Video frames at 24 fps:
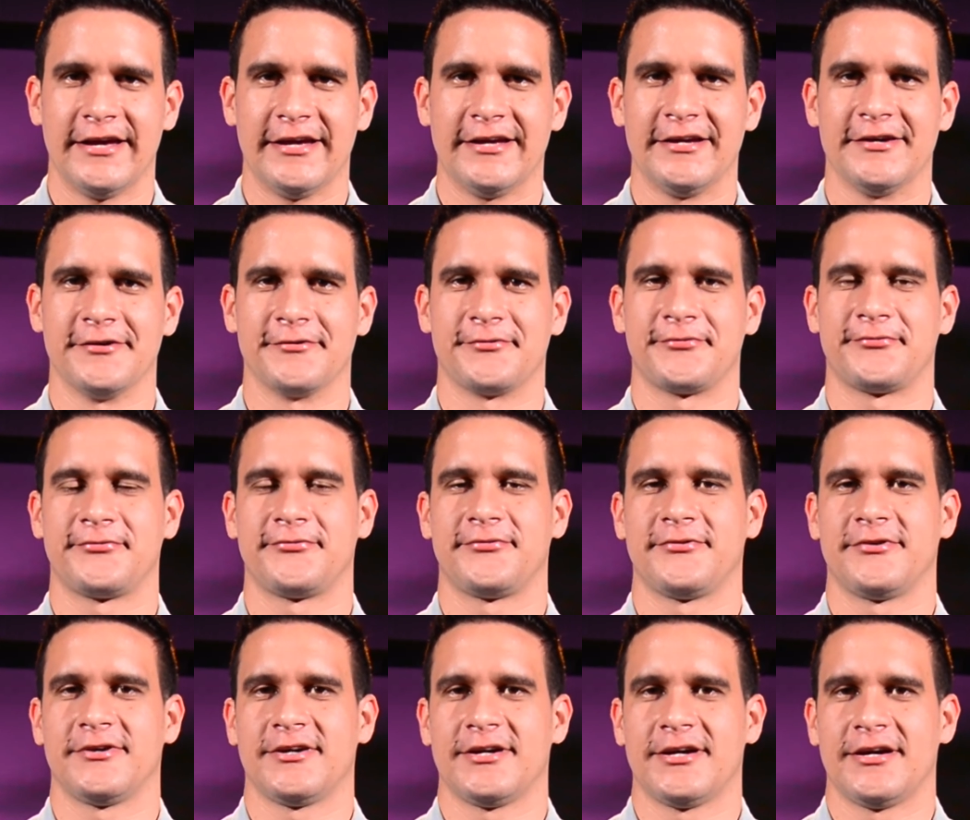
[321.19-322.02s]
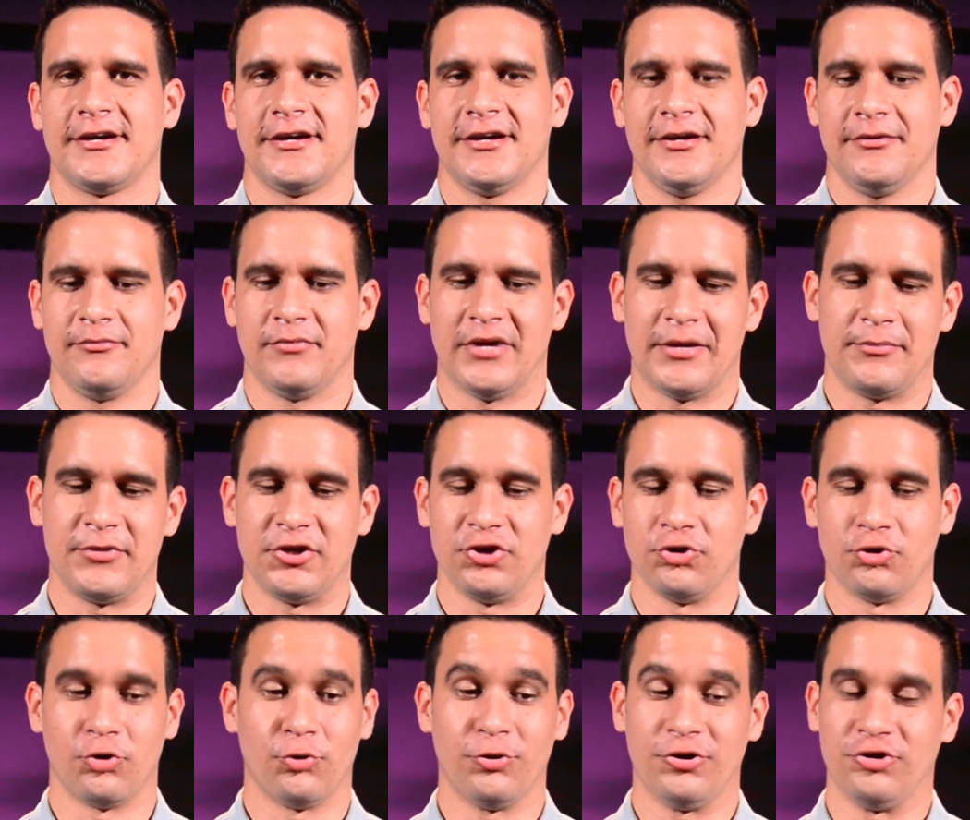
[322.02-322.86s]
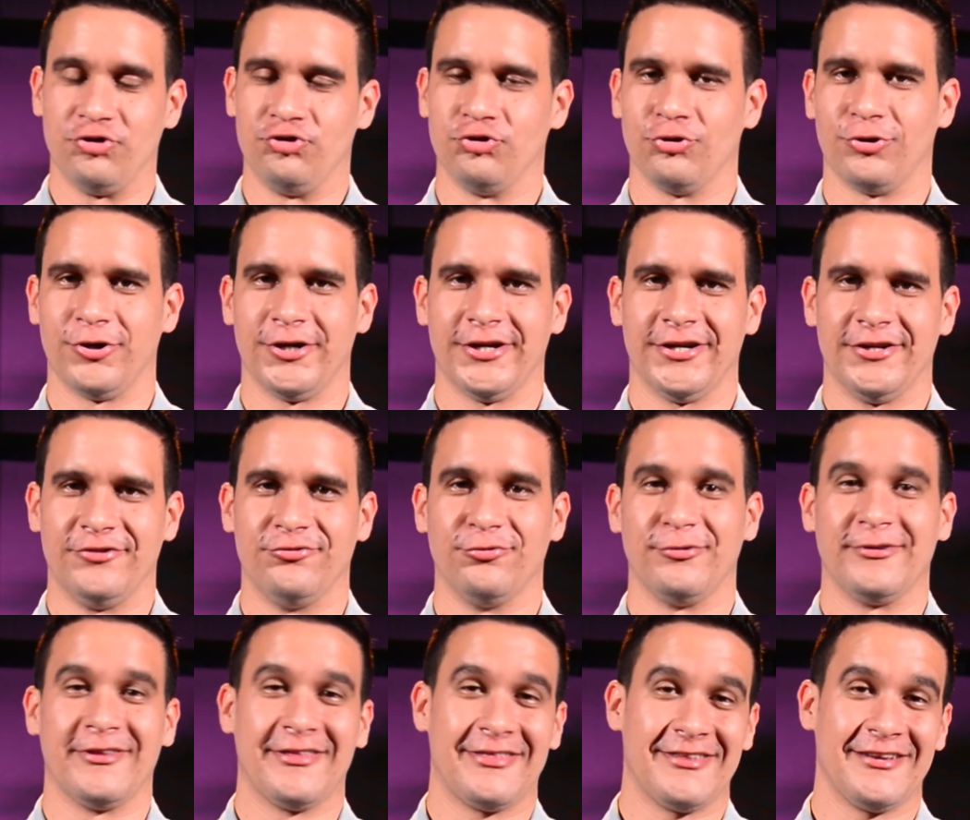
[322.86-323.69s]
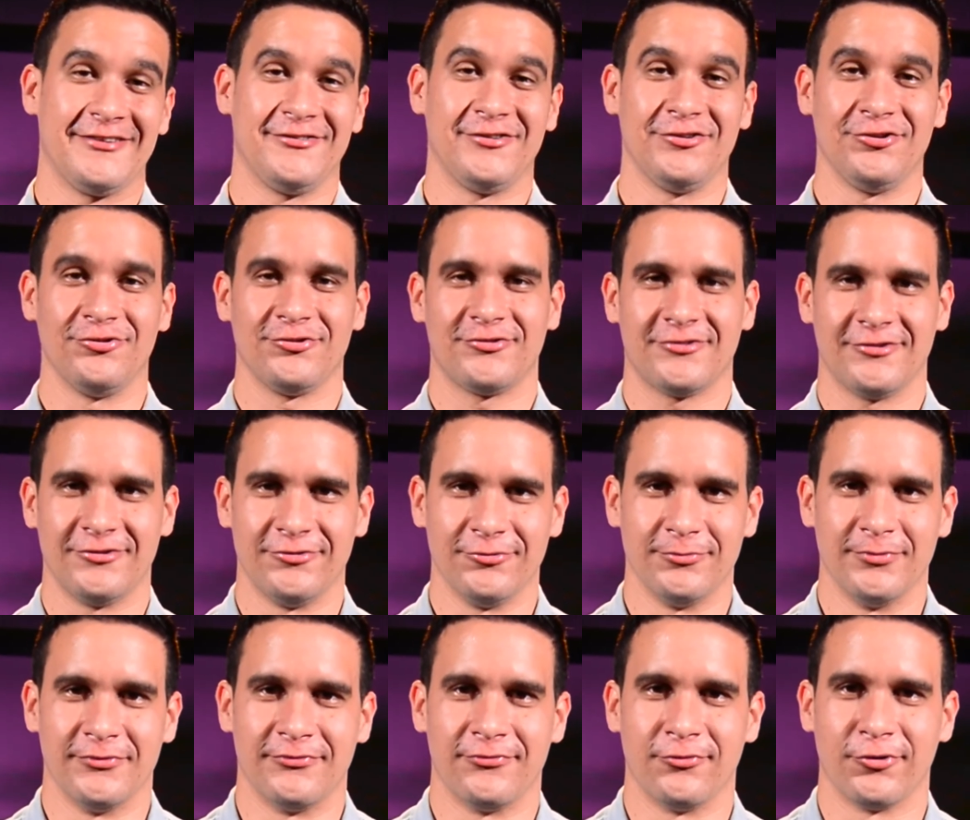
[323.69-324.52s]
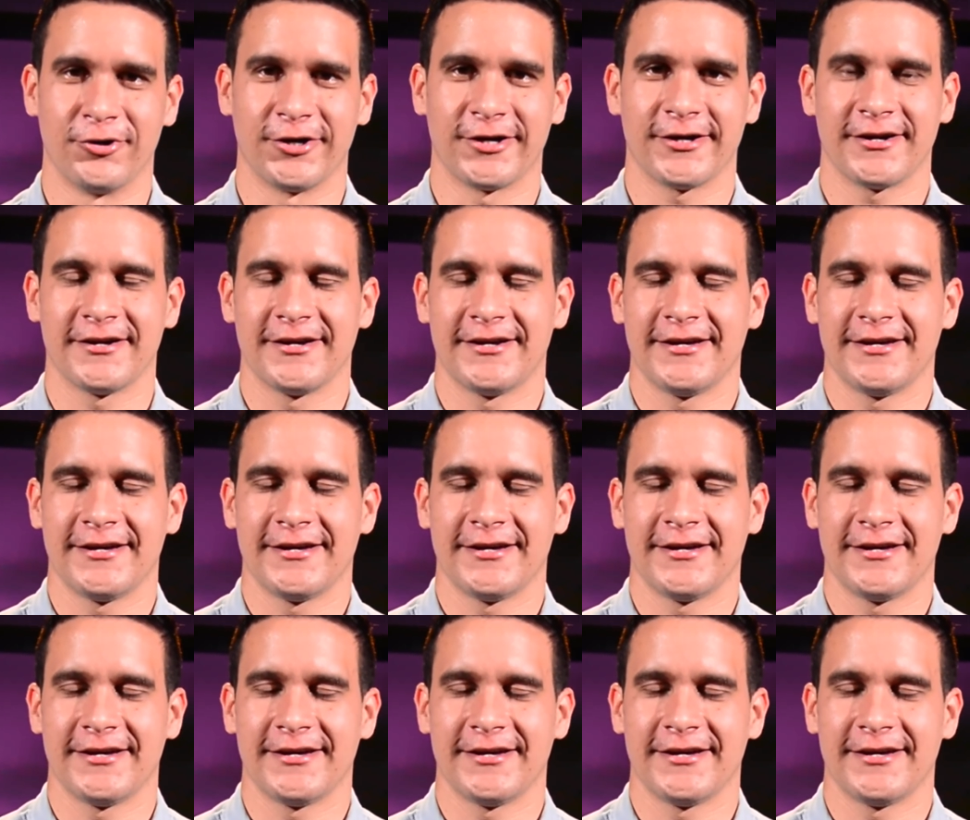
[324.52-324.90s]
if maybe you don't enjoy doing the things you used to do before,